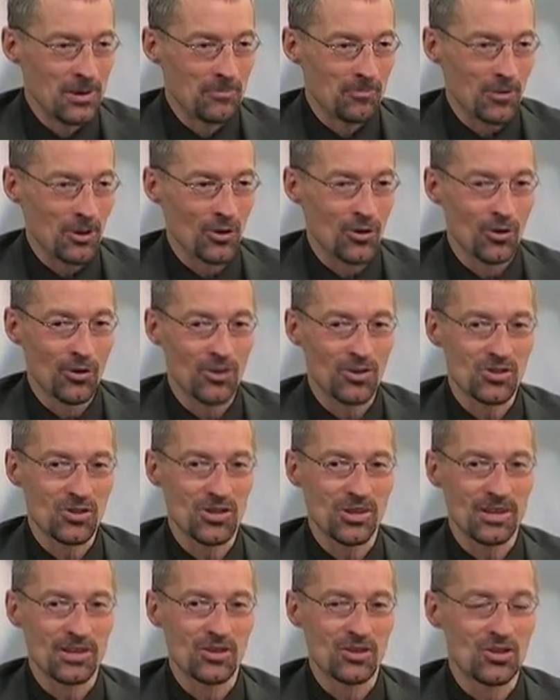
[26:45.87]
You know, it's,
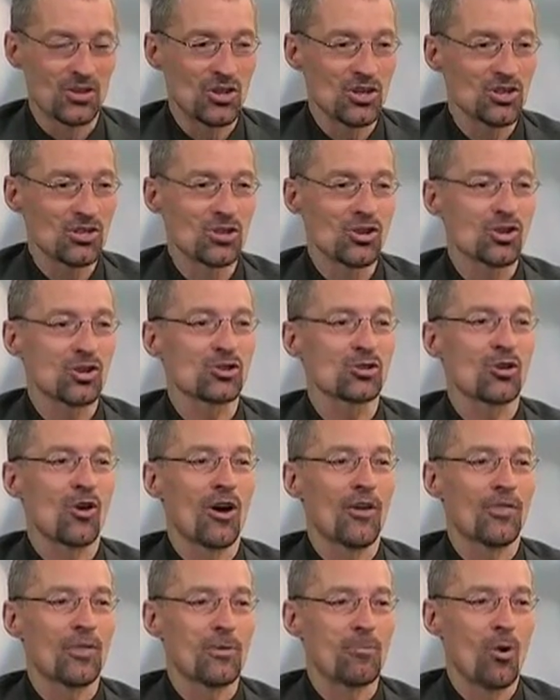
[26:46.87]
it, Jesus has
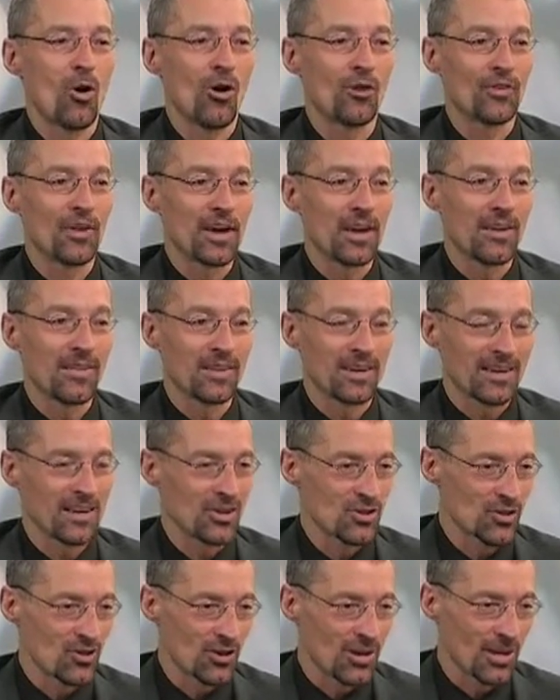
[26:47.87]
taught them all day. The
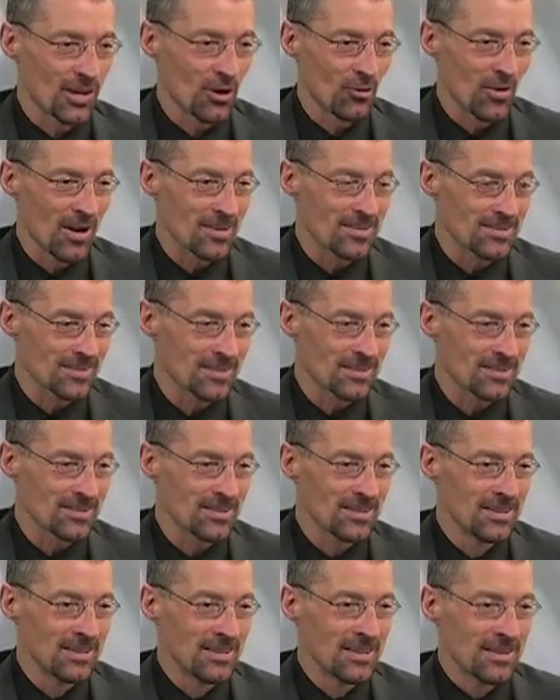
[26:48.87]
kids are getting restless.
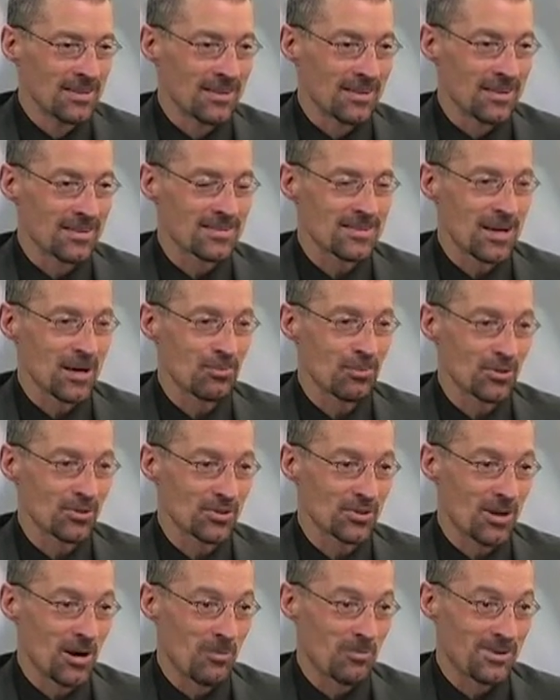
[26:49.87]
The
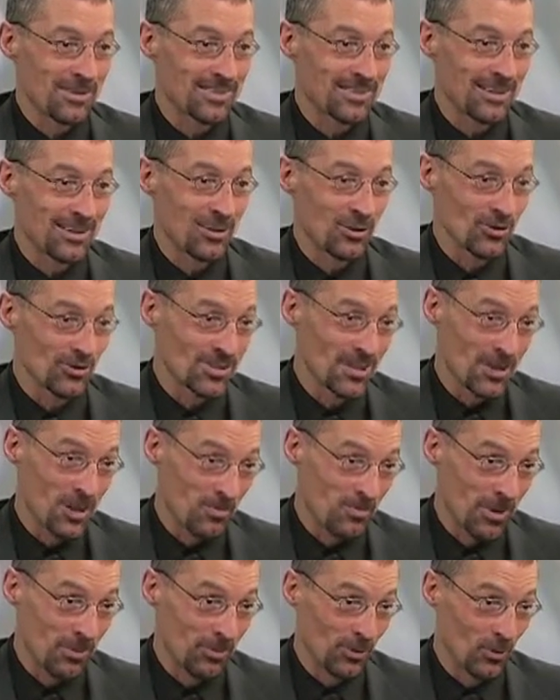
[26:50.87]
disciples come and say, you know, send the
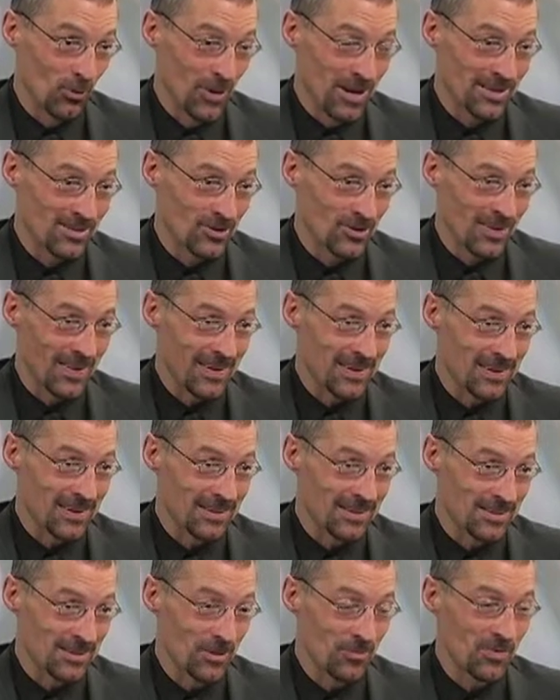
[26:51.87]
people away so they can
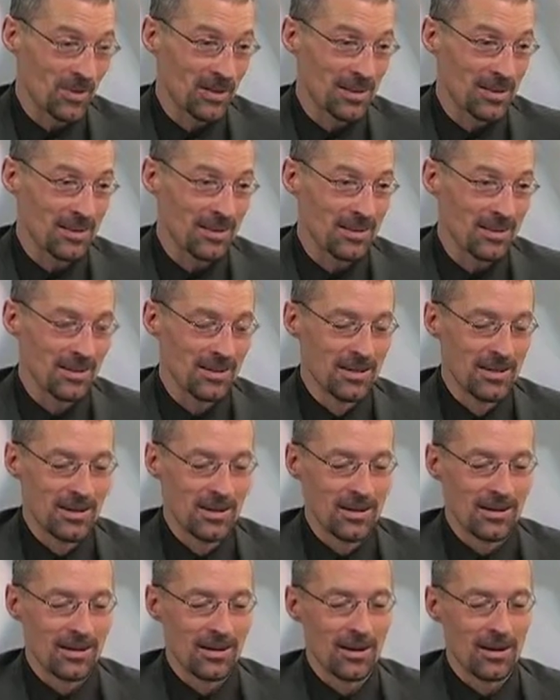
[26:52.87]
get something to eat.
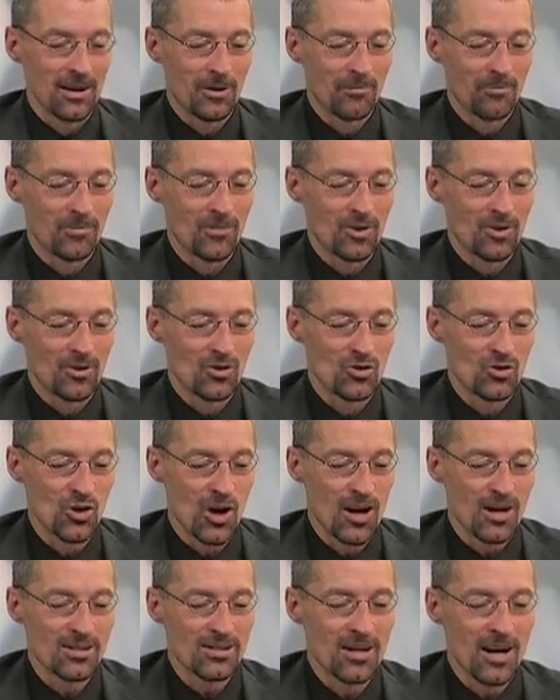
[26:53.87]
Um,
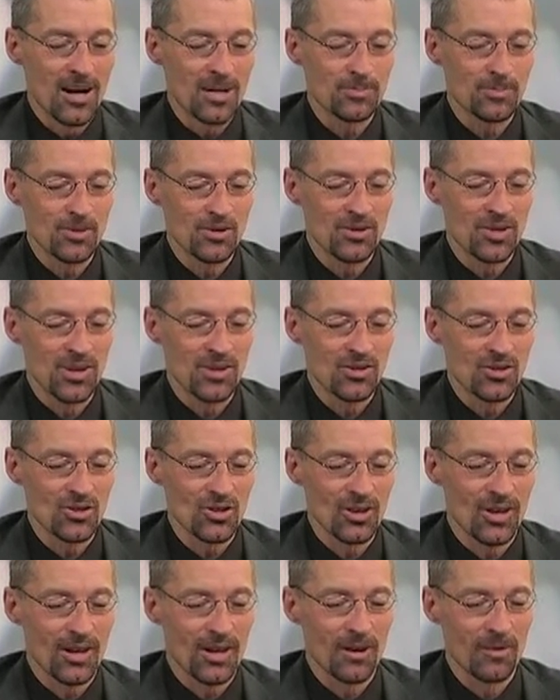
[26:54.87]
John's gospel says,
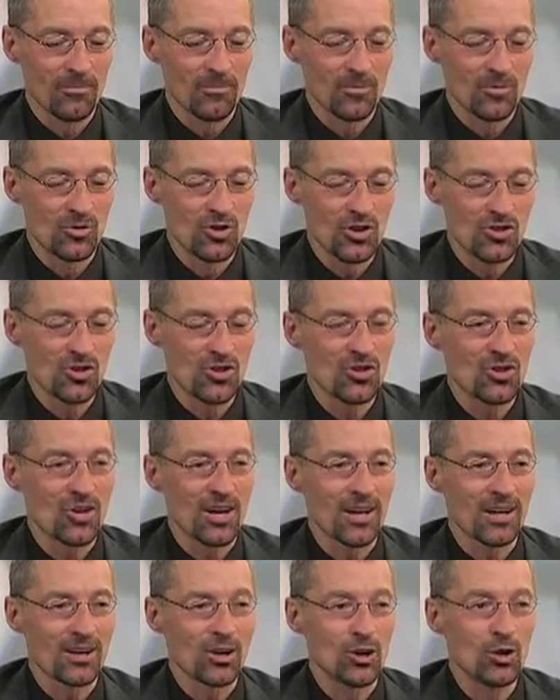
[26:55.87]
um, Jesus
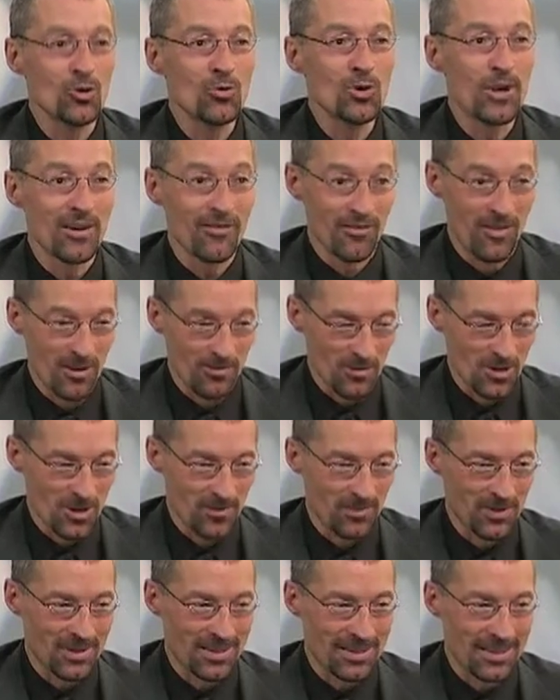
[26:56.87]
said, you give them
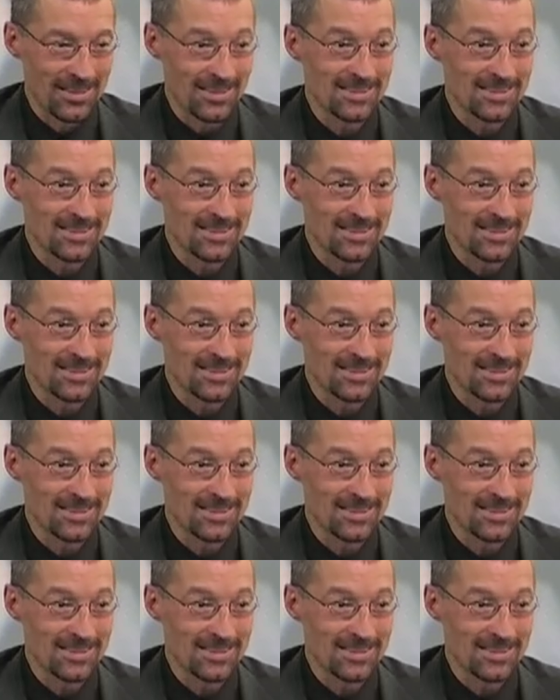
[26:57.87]
something to eat.